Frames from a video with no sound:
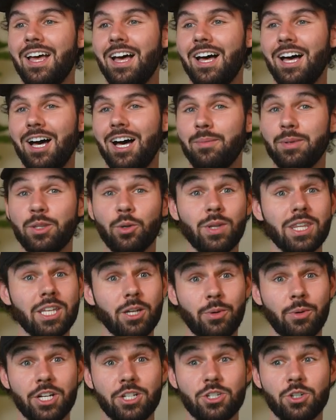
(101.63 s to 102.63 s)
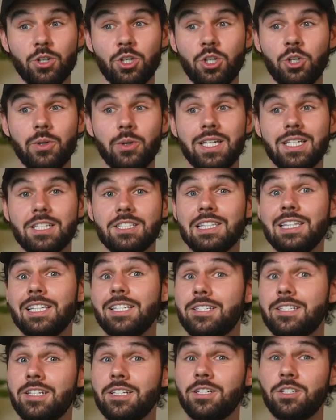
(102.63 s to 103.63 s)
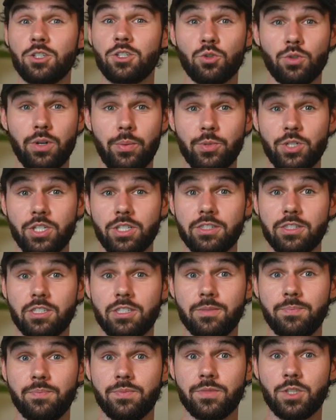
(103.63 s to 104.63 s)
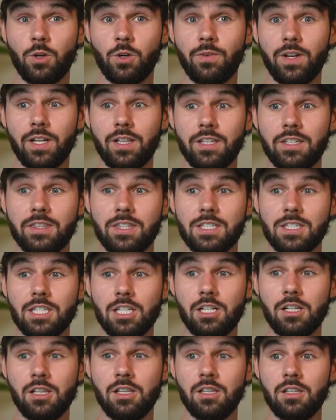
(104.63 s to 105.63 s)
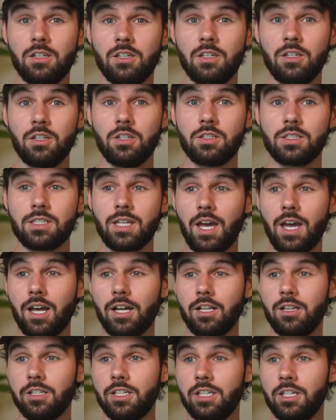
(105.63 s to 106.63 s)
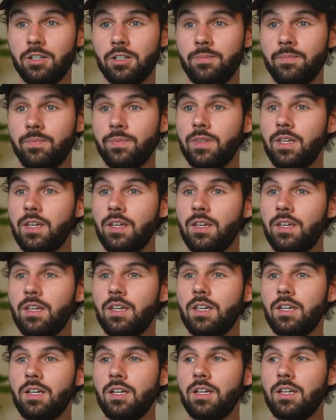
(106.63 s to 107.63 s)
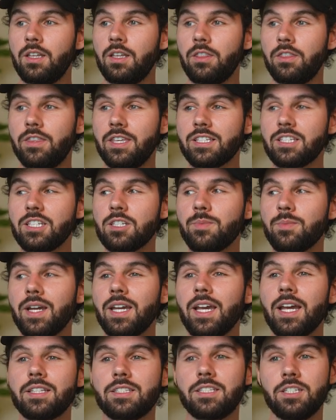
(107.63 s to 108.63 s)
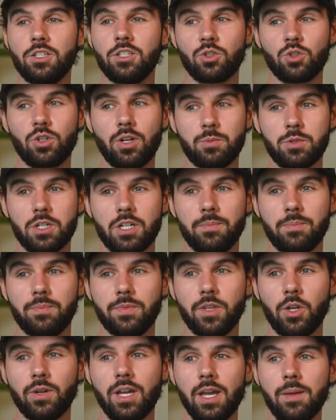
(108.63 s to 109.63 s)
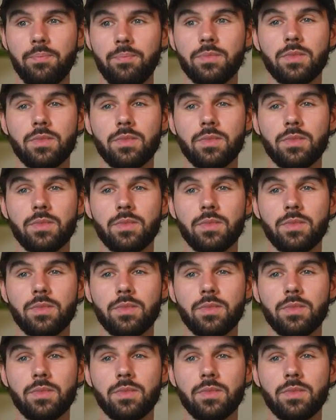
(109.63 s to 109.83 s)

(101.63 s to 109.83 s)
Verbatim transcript: Uh, but the one thing I want to show you is listing descriptions. So if I click this little toggle here, this is my Etsy description, okay?